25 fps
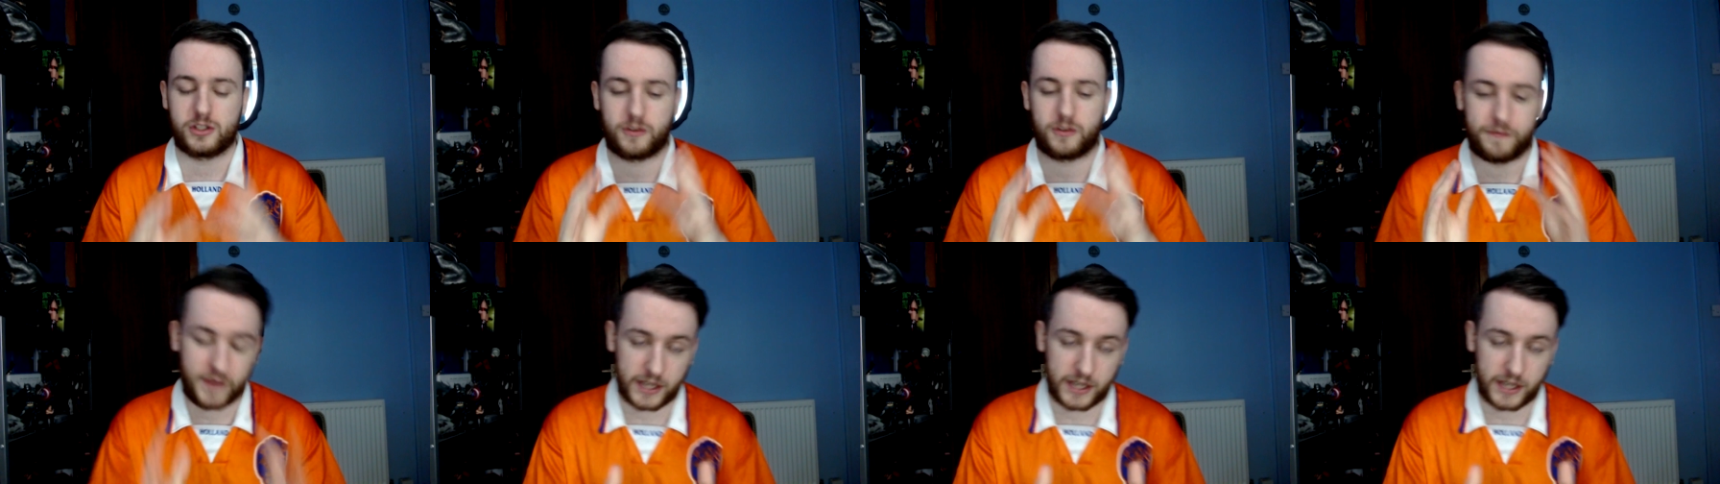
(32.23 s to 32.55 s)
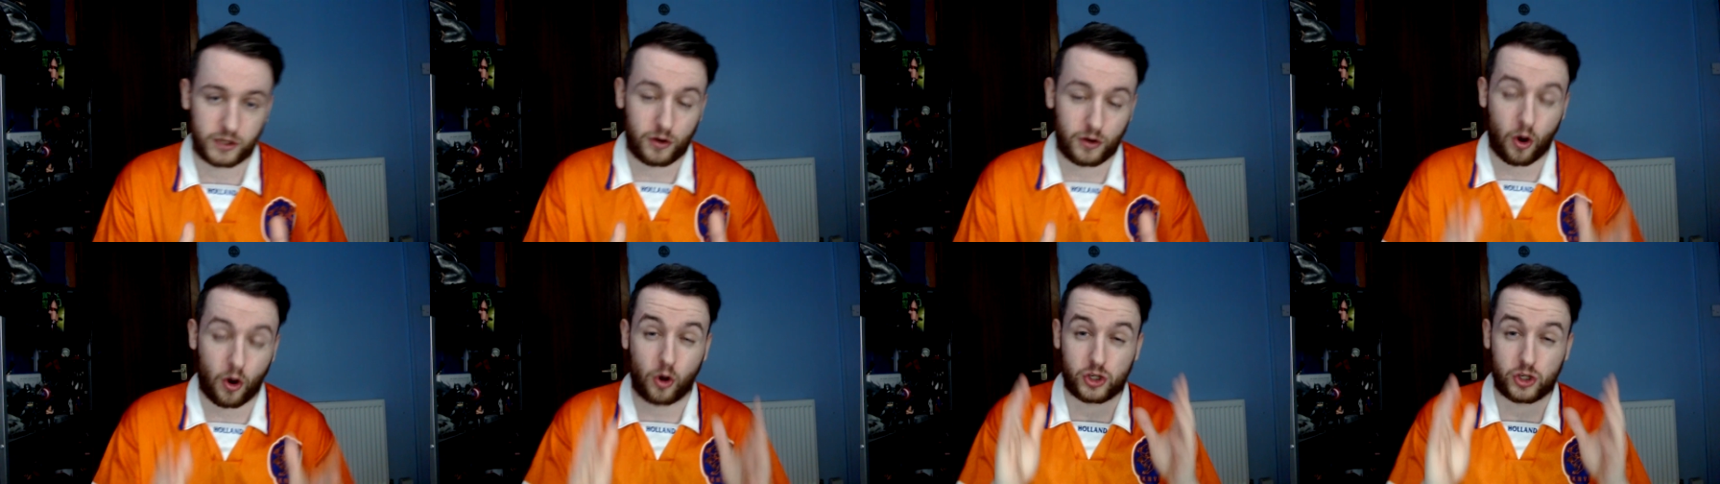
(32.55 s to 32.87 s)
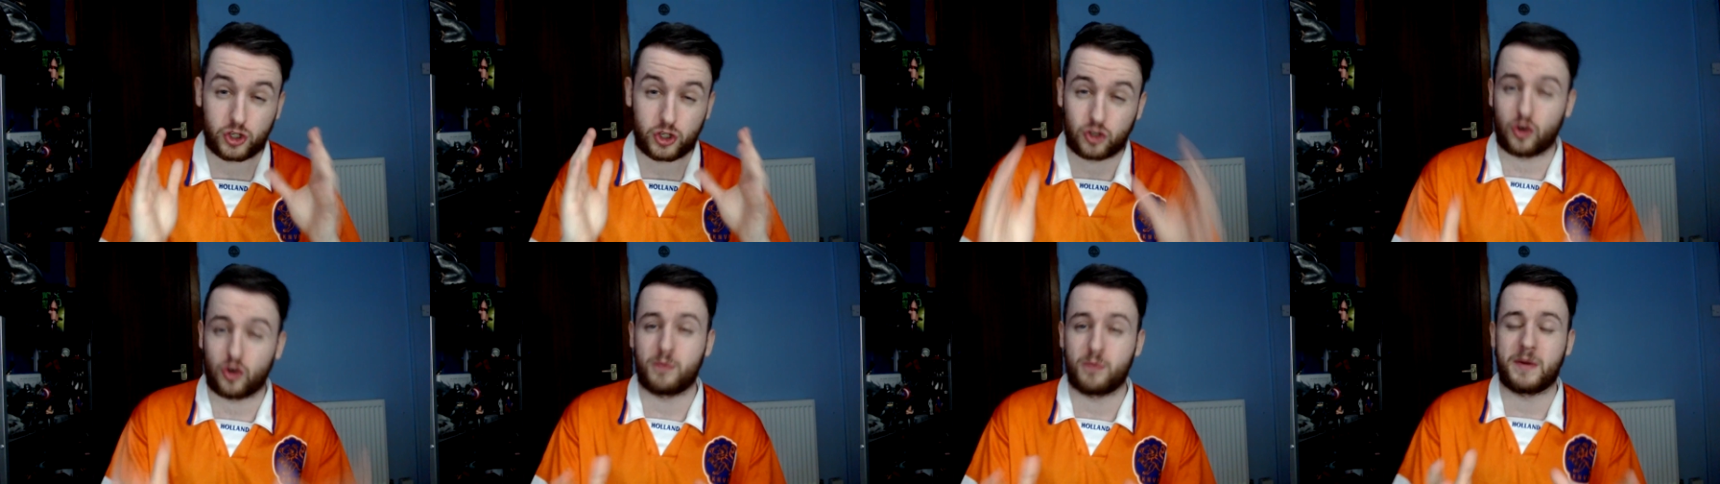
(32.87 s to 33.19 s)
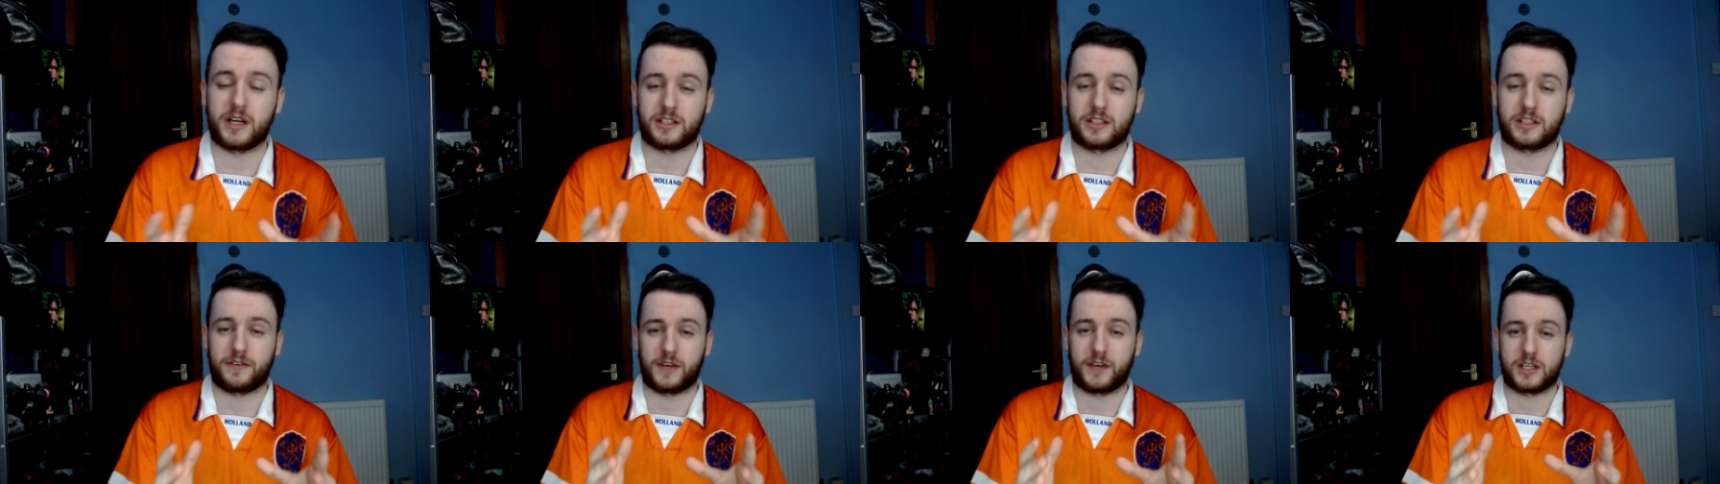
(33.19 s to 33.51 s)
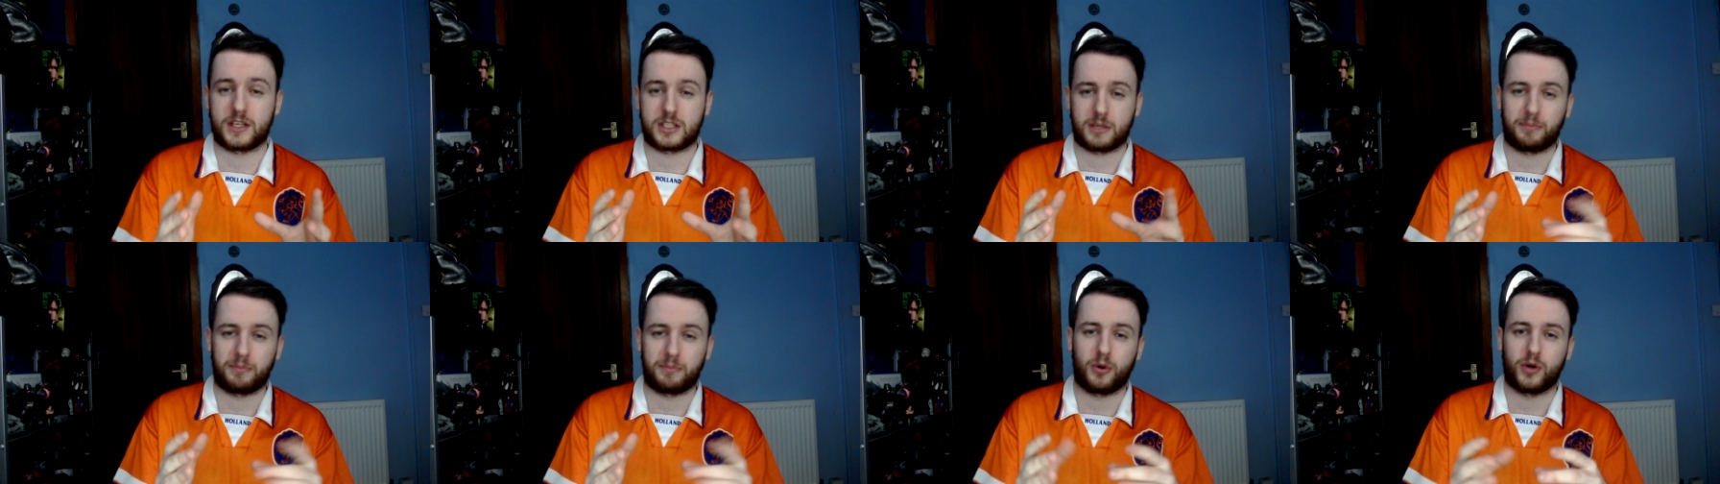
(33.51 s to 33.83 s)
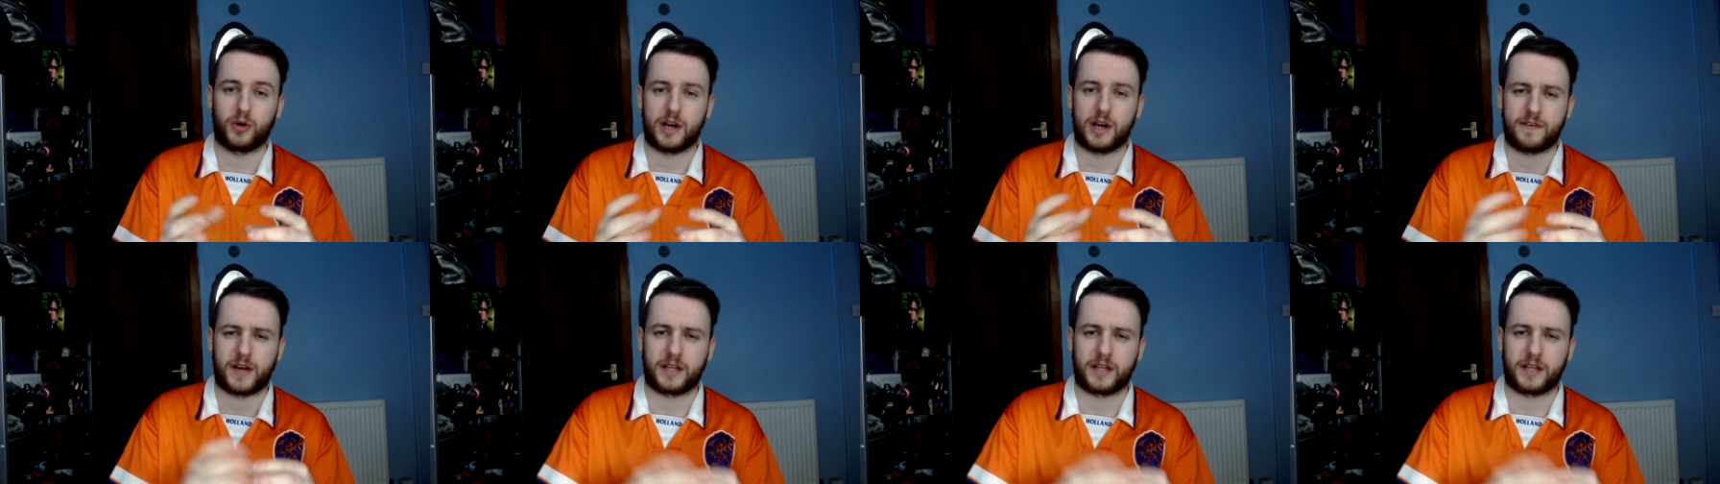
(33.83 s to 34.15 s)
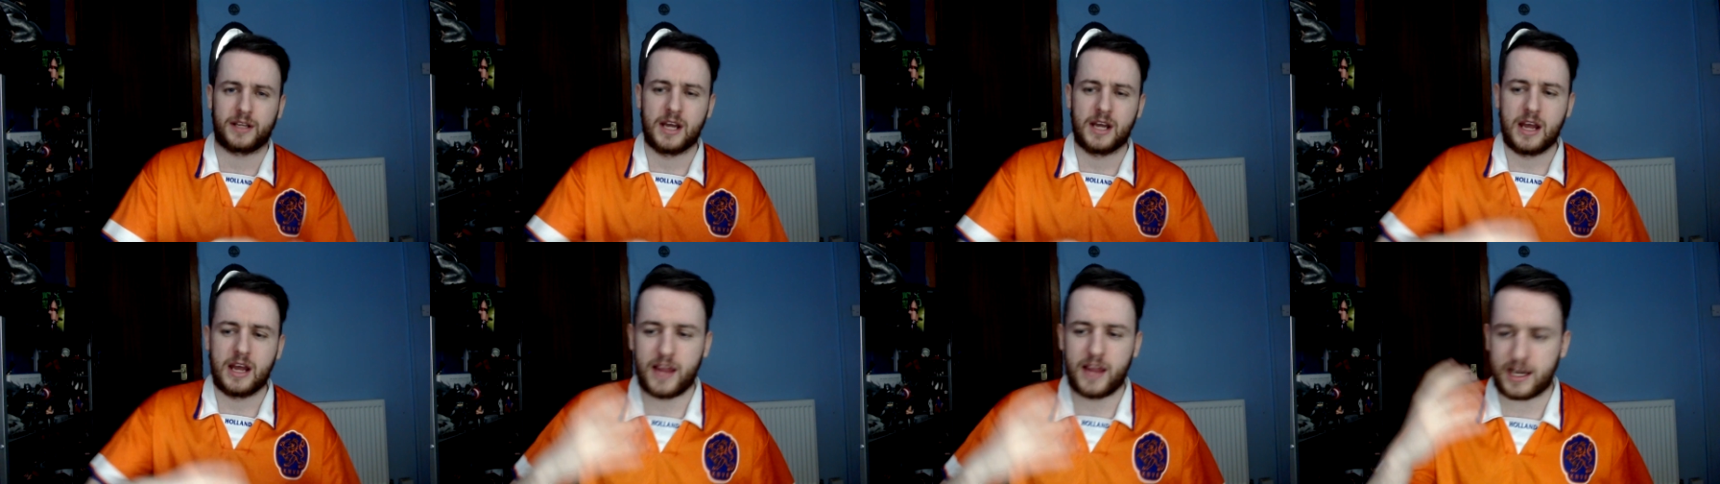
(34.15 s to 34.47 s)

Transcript: So thank you so much for the support and everything.